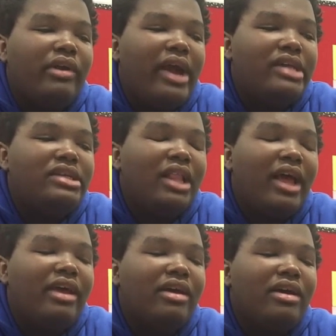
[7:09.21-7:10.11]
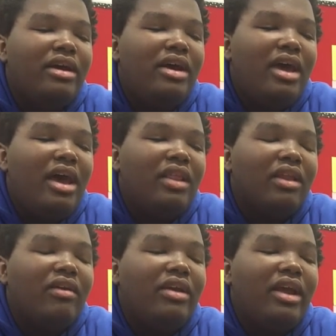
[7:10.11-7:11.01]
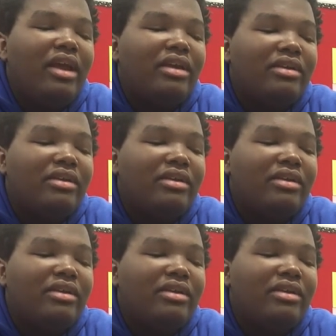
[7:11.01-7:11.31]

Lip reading: You're actually like learning.